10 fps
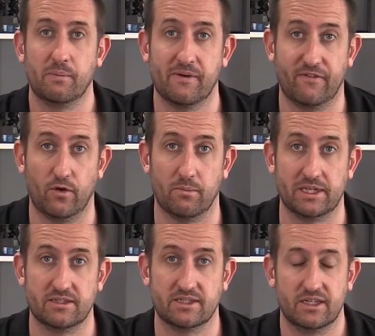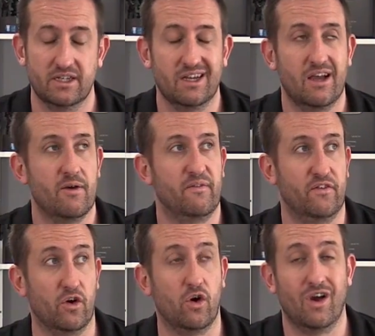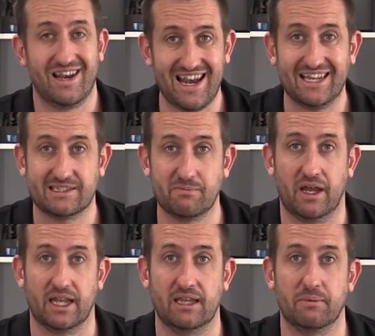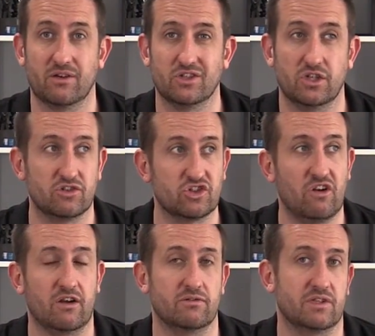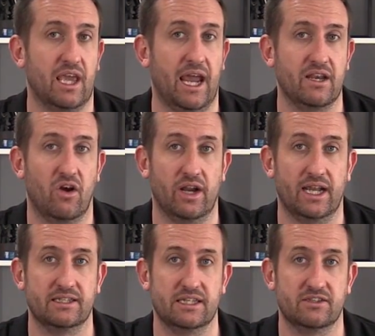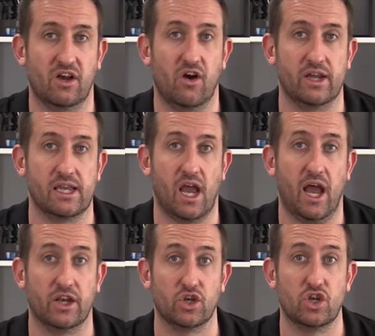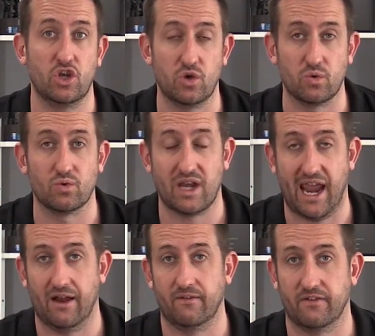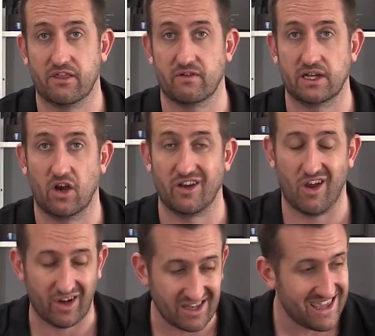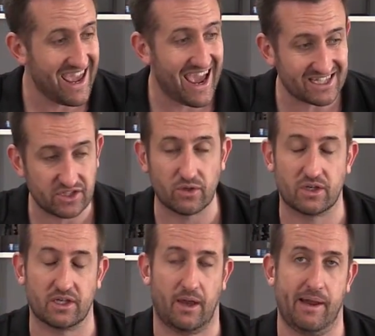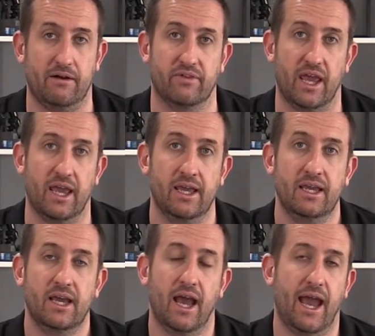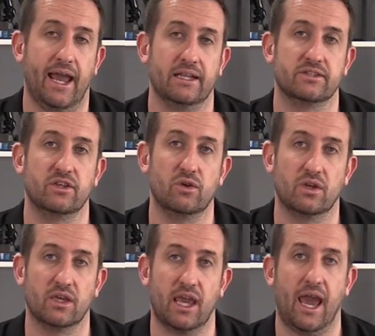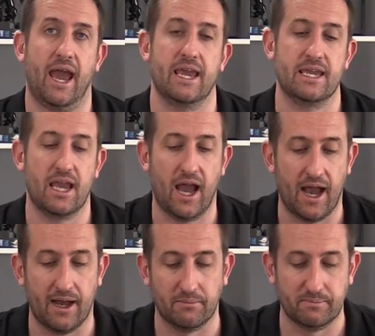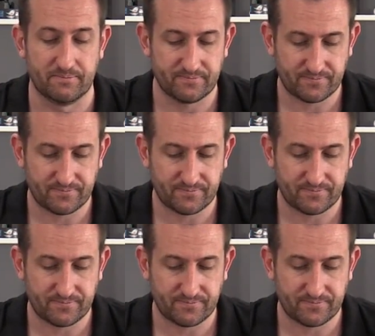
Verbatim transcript: performance for less money because you'd struggle to get a 980 Ti uh, new now for 399. Yes, you can go out there and you can get a um,